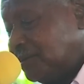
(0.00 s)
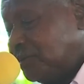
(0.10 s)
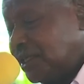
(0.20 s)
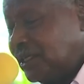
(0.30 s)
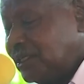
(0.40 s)

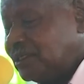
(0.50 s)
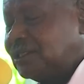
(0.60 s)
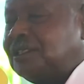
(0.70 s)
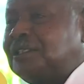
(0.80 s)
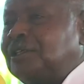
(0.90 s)

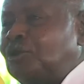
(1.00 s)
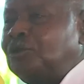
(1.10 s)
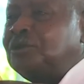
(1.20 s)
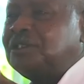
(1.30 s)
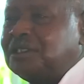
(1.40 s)
meaning
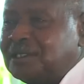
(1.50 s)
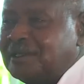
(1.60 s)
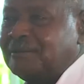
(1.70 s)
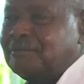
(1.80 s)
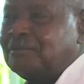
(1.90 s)

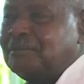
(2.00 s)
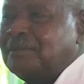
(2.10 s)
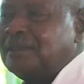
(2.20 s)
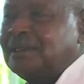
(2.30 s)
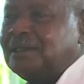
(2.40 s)
chirungi.
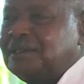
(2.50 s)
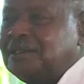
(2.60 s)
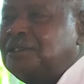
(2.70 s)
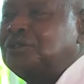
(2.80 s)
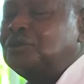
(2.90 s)

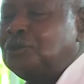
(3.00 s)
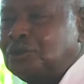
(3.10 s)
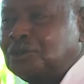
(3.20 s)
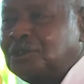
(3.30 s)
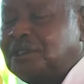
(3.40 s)
It is
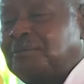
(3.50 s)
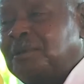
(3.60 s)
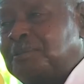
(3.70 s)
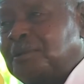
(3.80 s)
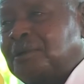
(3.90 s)
good. So the
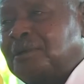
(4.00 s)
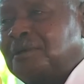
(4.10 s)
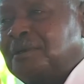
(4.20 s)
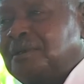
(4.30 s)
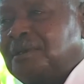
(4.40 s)

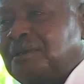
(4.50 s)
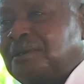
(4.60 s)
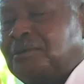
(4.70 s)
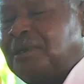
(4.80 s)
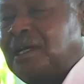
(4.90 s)
people
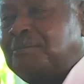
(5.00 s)
were